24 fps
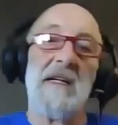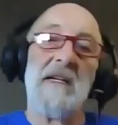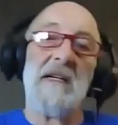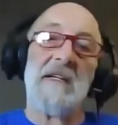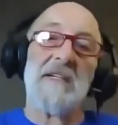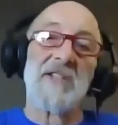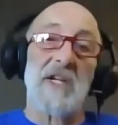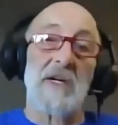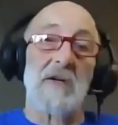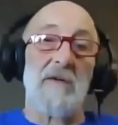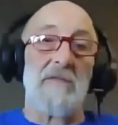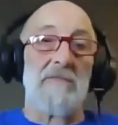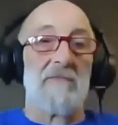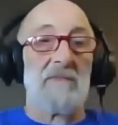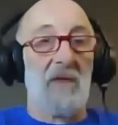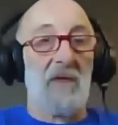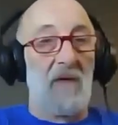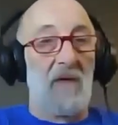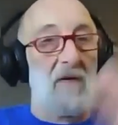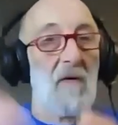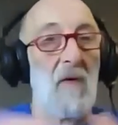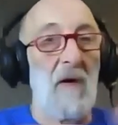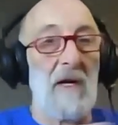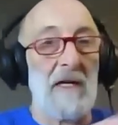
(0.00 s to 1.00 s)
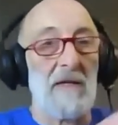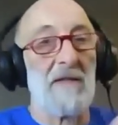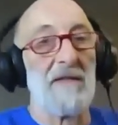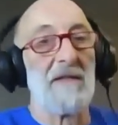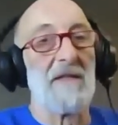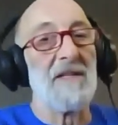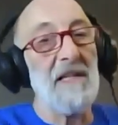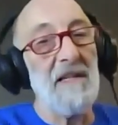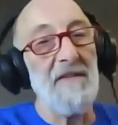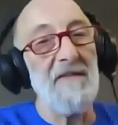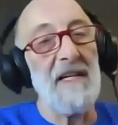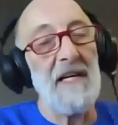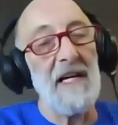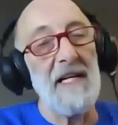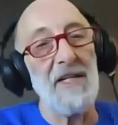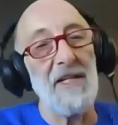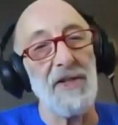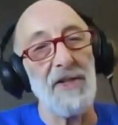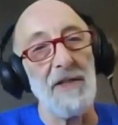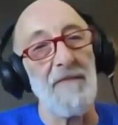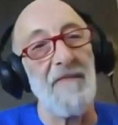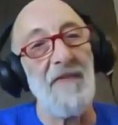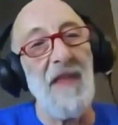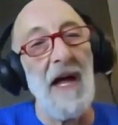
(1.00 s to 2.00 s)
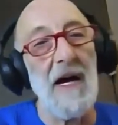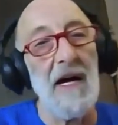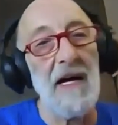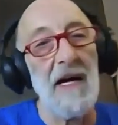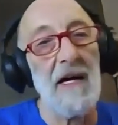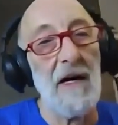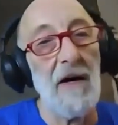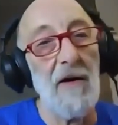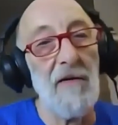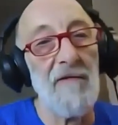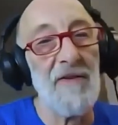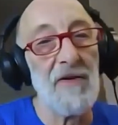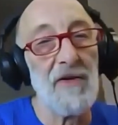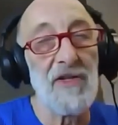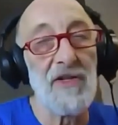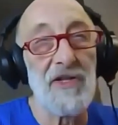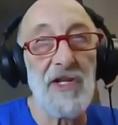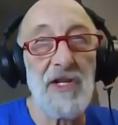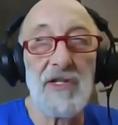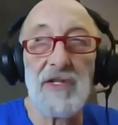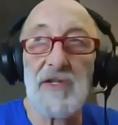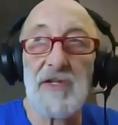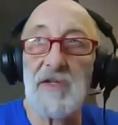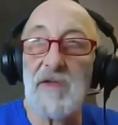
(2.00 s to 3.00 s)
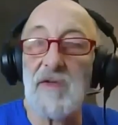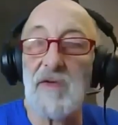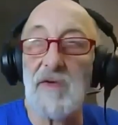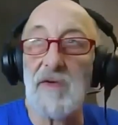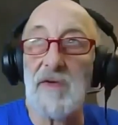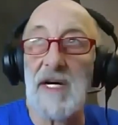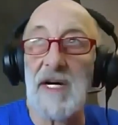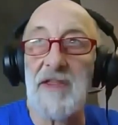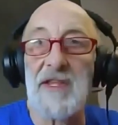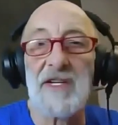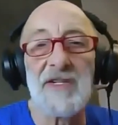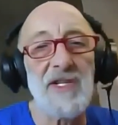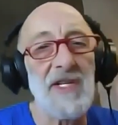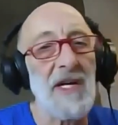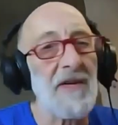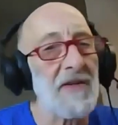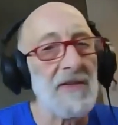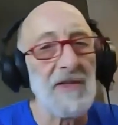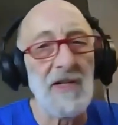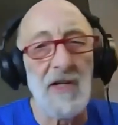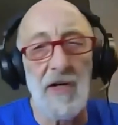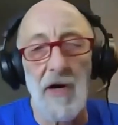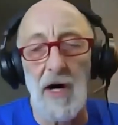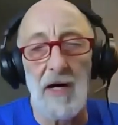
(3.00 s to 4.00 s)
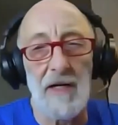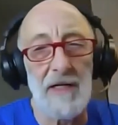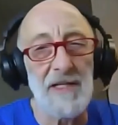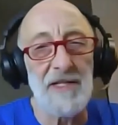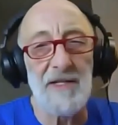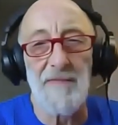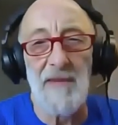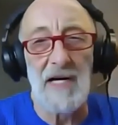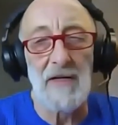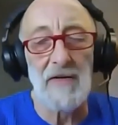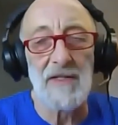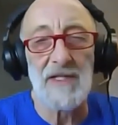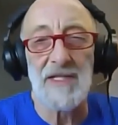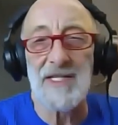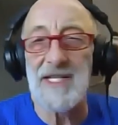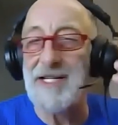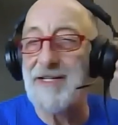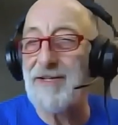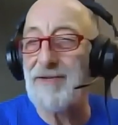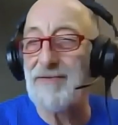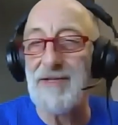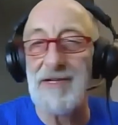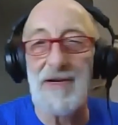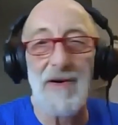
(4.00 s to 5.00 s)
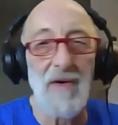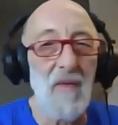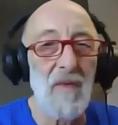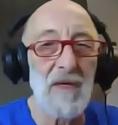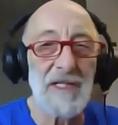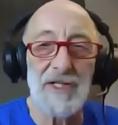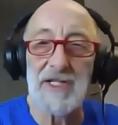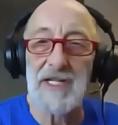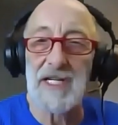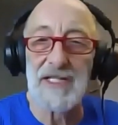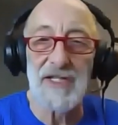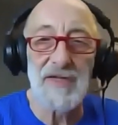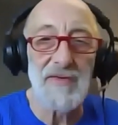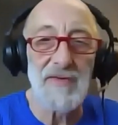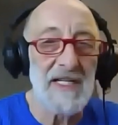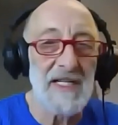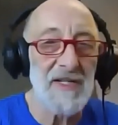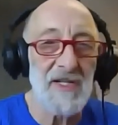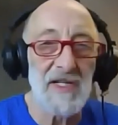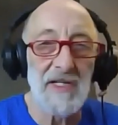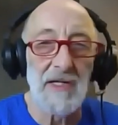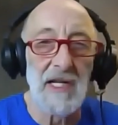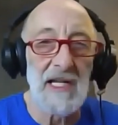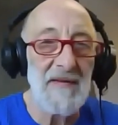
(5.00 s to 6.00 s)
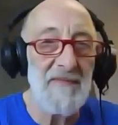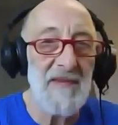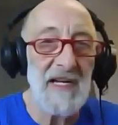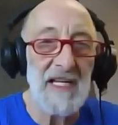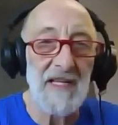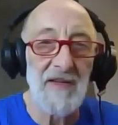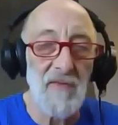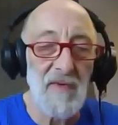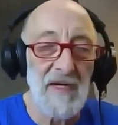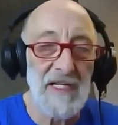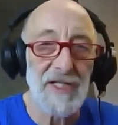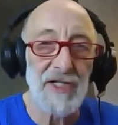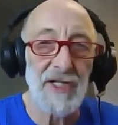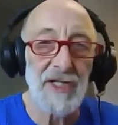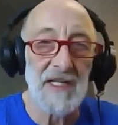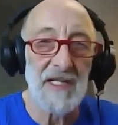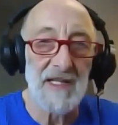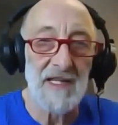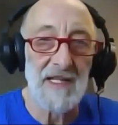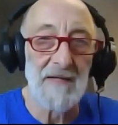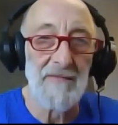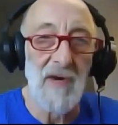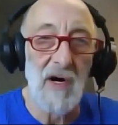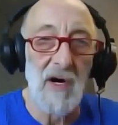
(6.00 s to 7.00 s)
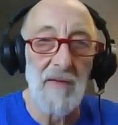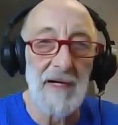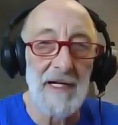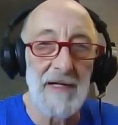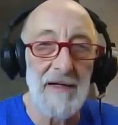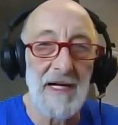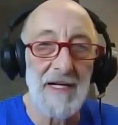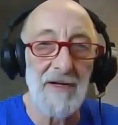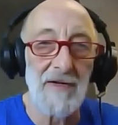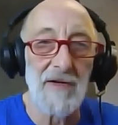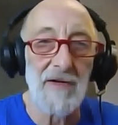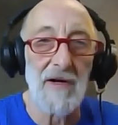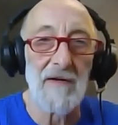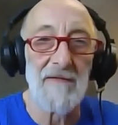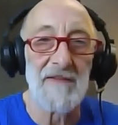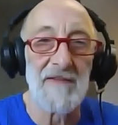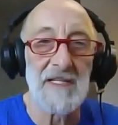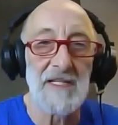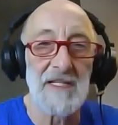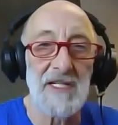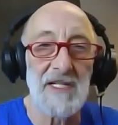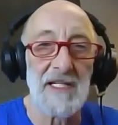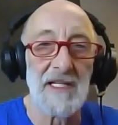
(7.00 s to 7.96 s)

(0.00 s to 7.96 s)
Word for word: So quick little deviation over to the Southern Caucasus Mountains. I don't know which country is claiming the region at the moment. I don't know if it's